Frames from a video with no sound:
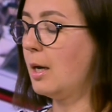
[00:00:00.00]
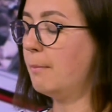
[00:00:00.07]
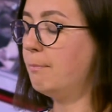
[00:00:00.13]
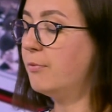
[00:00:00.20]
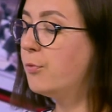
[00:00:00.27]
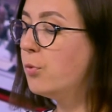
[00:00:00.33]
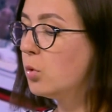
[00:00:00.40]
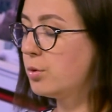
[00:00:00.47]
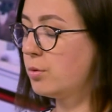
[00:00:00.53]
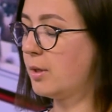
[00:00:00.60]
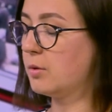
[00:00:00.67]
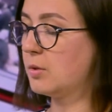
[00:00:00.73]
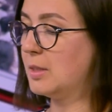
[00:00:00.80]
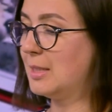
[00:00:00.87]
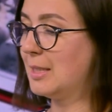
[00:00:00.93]
Before
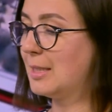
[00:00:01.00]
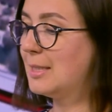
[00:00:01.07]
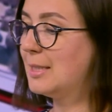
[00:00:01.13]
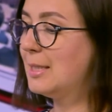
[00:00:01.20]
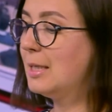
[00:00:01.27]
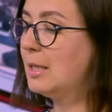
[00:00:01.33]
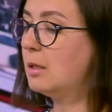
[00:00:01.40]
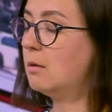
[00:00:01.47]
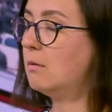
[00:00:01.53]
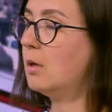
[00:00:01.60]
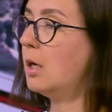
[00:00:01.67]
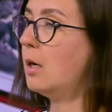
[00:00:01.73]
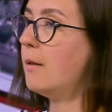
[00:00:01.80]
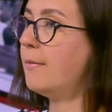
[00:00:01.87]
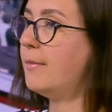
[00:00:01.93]
2016,
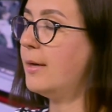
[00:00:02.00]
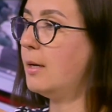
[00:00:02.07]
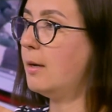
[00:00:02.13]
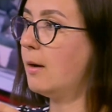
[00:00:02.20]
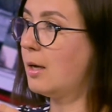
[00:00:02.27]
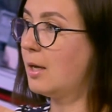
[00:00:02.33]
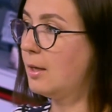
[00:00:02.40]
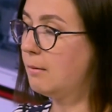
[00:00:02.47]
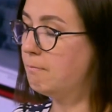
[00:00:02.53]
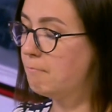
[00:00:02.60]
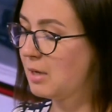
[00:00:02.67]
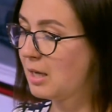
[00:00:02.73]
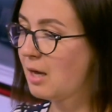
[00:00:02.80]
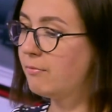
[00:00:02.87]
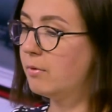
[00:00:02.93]
the
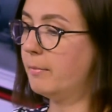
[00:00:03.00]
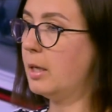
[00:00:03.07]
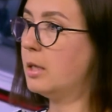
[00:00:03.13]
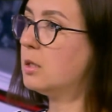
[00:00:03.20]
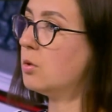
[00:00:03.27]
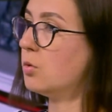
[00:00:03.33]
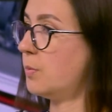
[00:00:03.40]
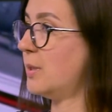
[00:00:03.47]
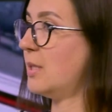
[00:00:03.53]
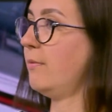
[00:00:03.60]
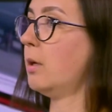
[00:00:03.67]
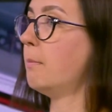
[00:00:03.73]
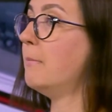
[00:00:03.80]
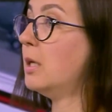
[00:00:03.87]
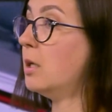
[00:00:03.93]
government or
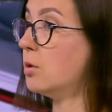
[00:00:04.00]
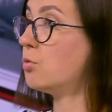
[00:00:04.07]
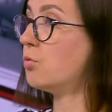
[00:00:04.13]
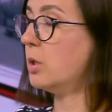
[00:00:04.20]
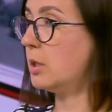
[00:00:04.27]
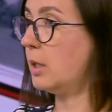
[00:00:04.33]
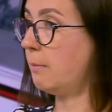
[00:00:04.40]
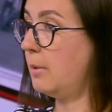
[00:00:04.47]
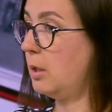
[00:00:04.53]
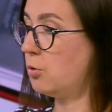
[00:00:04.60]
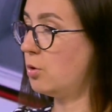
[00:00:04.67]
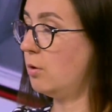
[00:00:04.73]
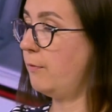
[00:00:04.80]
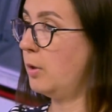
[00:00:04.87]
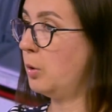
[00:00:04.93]
specific ministries like
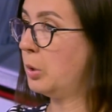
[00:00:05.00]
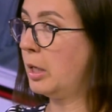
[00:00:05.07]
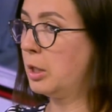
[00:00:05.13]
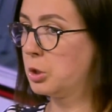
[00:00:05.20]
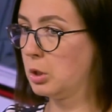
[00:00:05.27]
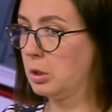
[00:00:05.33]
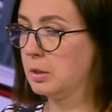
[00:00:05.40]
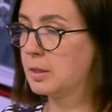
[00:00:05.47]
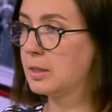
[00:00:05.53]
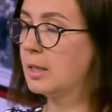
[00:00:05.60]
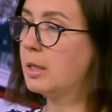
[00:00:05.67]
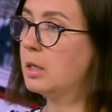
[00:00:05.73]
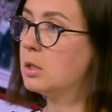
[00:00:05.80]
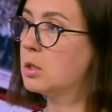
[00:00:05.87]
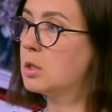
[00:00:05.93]
Ministry of Education and
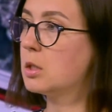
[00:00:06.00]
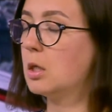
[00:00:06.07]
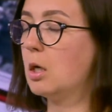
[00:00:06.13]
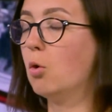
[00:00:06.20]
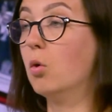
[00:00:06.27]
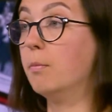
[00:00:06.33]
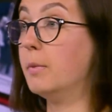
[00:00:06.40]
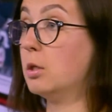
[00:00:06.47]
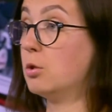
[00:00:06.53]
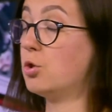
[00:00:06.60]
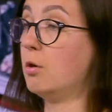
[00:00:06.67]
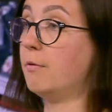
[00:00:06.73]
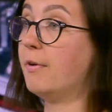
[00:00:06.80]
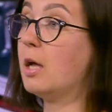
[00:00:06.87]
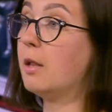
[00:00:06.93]
Science or
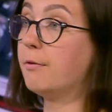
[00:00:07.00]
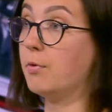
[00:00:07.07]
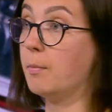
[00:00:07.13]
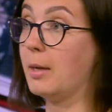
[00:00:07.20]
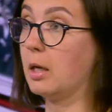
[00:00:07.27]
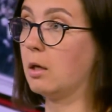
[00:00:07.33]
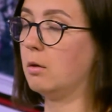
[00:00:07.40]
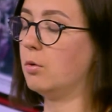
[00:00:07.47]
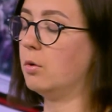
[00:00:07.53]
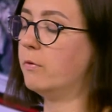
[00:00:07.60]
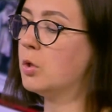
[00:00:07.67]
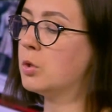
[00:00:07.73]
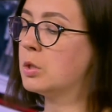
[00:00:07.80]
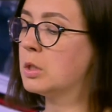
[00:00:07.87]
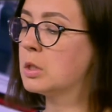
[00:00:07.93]
Ministry of Health for medical
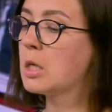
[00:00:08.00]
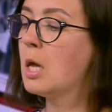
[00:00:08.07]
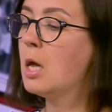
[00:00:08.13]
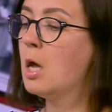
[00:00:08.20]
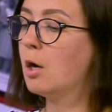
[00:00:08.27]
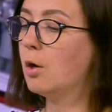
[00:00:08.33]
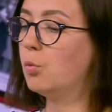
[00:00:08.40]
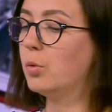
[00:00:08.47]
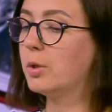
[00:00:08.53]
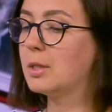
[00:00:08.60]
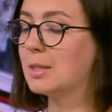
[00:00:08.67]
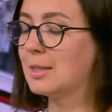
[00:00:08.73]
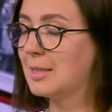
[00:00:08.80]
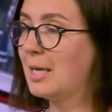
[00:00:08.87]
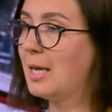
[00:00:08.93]
universities
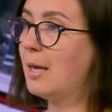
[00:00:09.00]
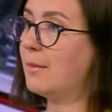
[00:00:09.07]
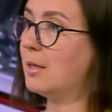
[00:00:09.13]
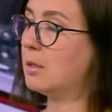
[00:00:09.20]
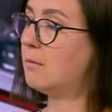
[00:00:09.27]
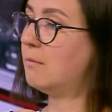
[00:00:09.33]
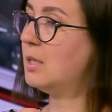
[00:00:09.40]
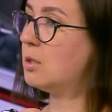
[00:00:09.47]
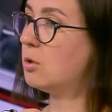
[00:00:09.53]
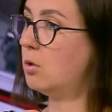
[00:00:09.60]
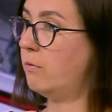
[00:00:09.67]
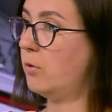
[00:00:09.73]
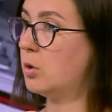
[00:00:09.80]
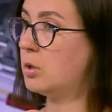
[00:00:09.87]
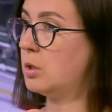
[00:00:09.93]
would say that this
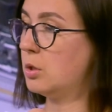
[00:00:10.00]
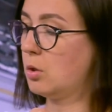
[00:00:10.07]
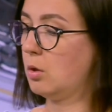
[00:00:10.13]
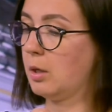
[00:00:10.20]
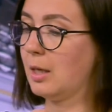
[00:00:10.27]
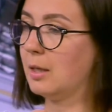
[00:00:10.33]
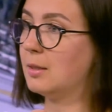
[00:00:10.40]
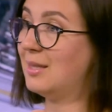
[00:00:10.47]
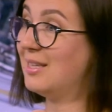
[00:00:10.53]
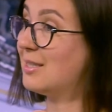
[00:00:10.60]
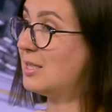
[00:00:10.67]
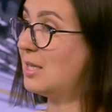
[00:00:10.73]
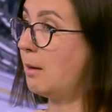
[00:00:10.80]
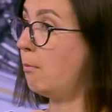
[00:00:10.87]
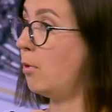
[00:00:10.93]
university is going to get
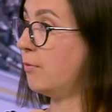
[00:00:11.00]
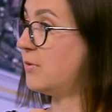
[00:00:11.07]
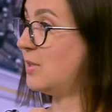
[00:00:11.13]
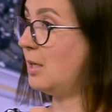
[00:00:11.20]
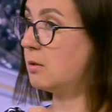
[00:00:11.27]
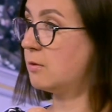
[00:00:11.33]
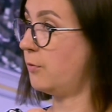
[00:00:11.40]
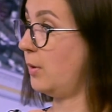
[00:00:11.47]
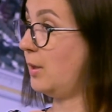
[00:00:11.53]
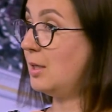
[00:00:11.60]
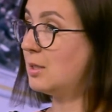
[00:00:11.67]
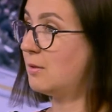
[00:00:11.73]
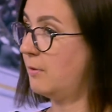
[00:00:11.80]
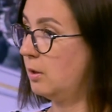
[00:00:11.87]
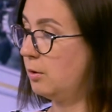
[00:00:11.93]
this number of seats for
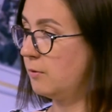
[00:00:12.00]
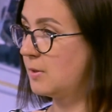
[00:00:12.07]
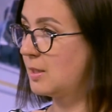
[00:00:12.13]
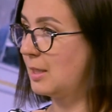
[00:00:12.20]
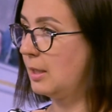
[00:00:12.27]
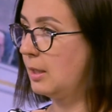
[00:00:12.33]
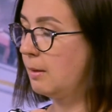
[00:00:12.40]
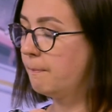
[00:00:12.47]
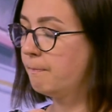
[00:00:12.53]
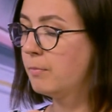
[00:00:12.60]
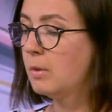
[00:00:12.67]
this field of study.